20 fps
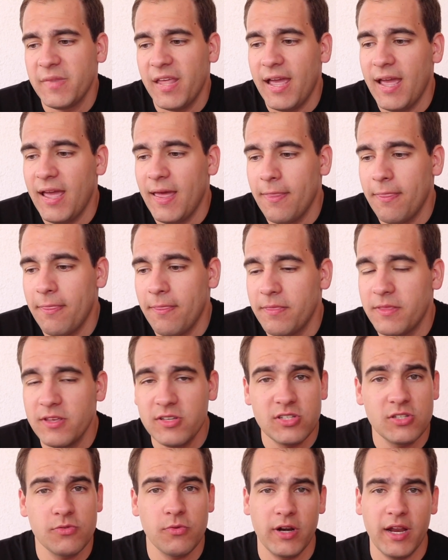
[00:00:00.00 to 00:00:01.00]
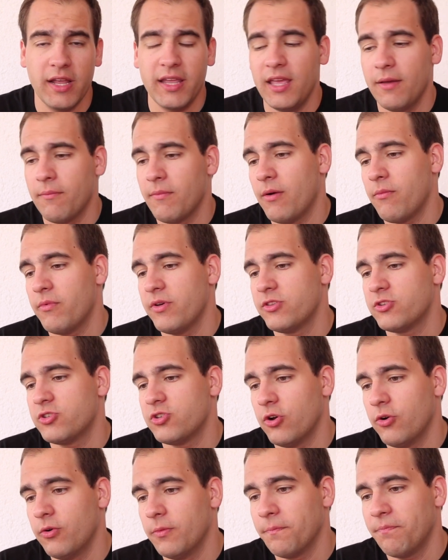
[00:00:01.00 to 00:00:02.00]
And this is what I came up with.
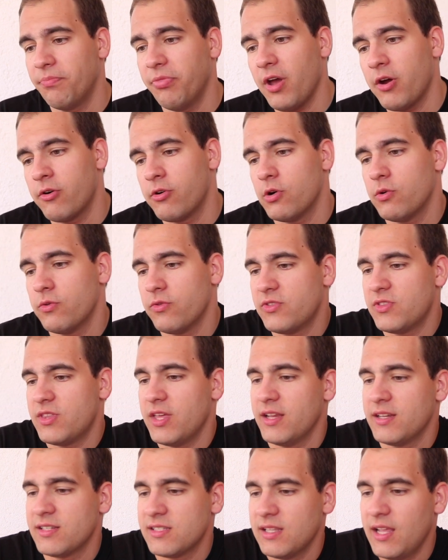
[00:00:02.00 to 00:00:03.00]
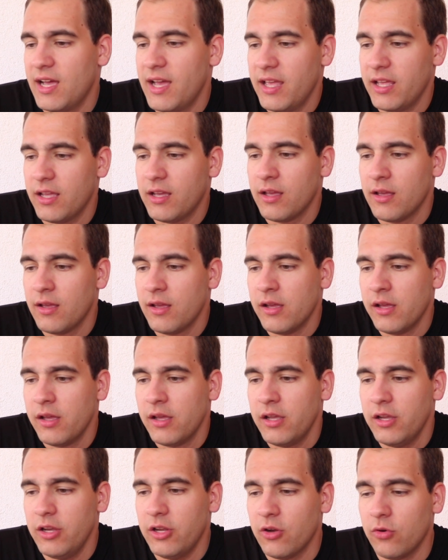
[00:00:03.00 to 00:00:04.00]
So I wrote things like,
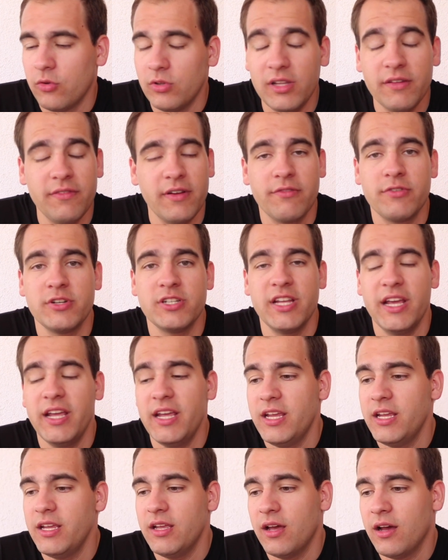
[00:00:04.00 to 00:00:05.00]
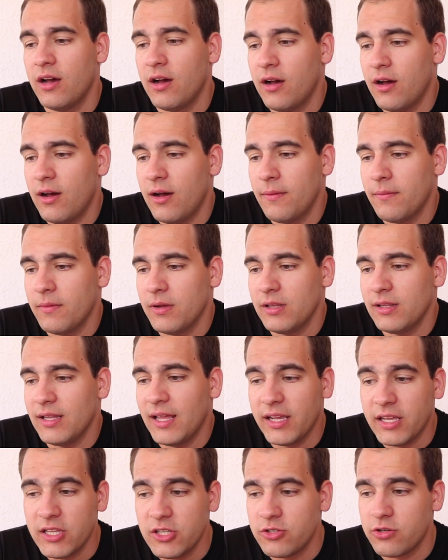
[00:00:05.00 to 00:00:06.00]
you know, live every day
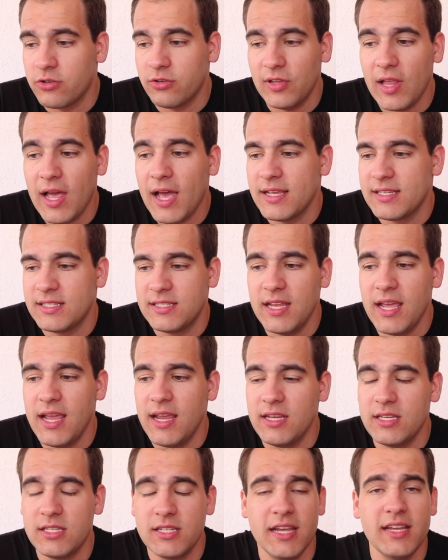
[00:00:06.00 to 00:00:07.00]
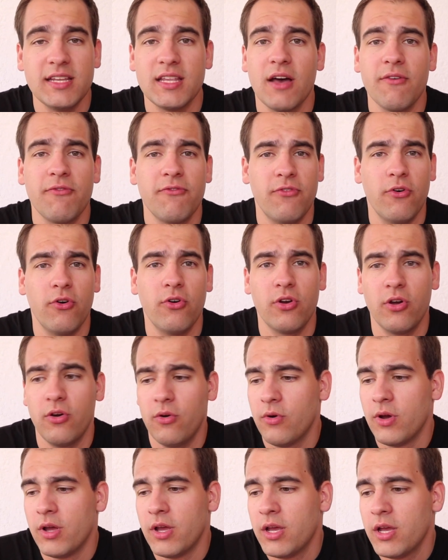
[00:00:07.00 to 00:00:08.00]
like it's your last day. Take that
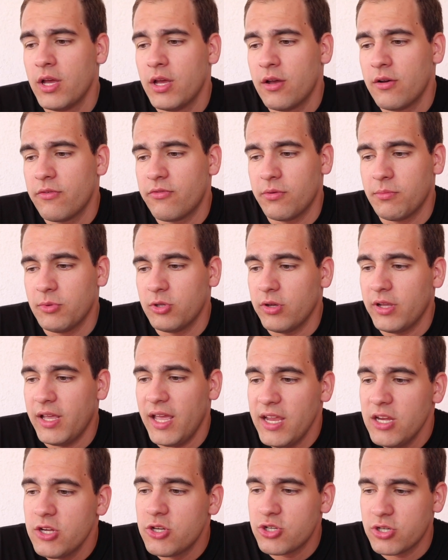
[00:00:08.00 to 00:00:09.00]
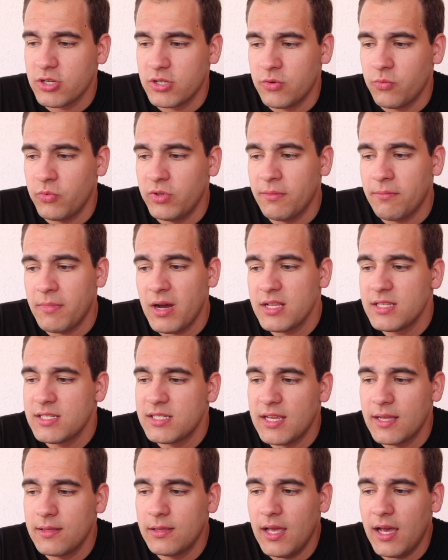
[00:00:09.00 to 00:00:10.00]
photo from a location with the
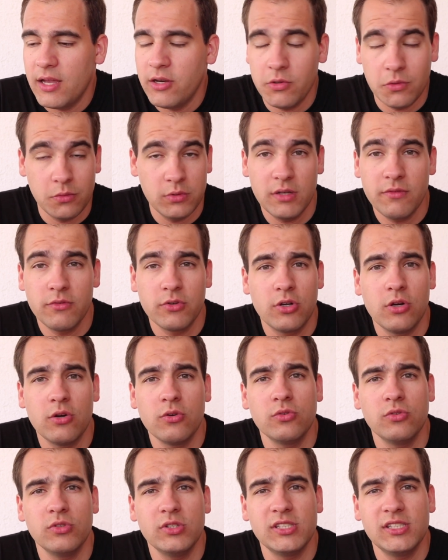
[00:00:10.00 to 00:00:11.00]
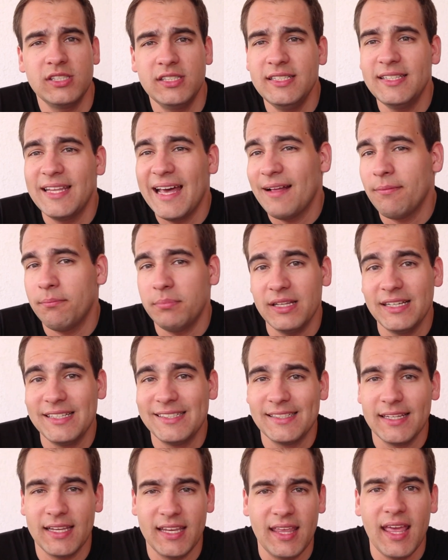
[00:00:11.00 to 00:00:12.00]
mindset that you will never go see that
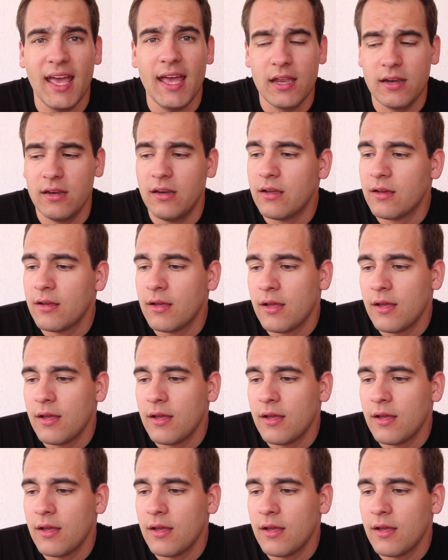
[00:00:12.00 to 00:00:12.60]
place again.